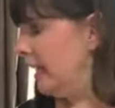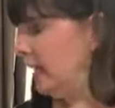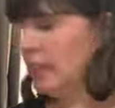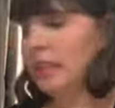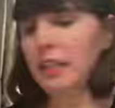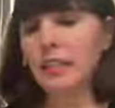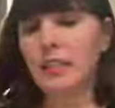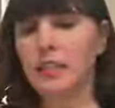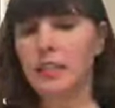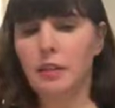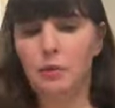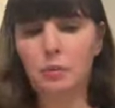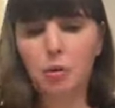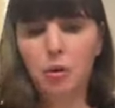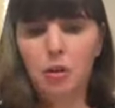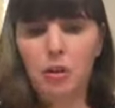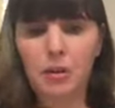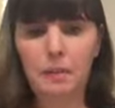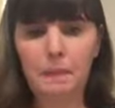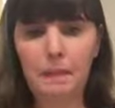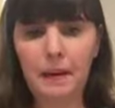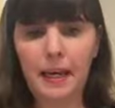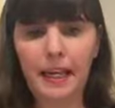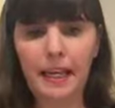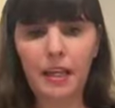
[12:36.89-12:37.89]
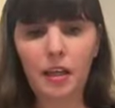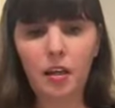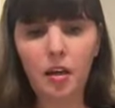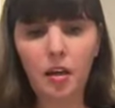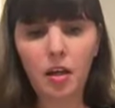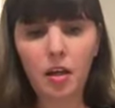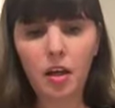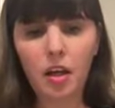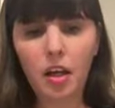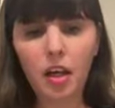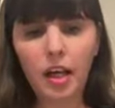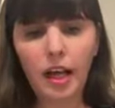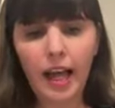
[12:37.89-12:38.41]
Yes, I did want the pink.
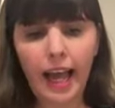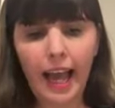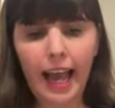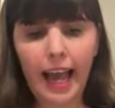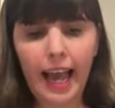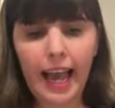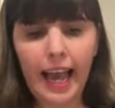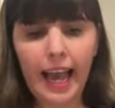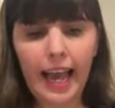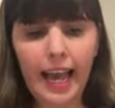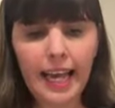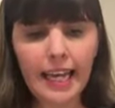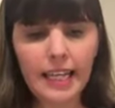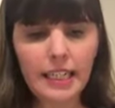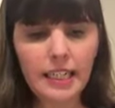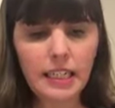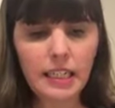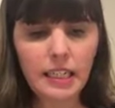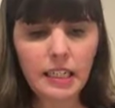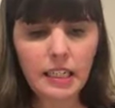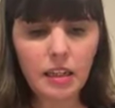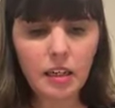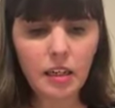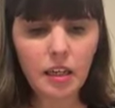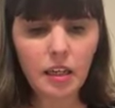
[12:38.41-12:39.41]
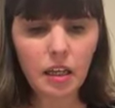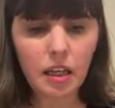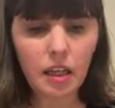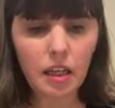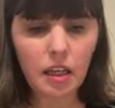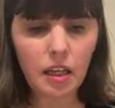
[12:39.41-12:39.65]
And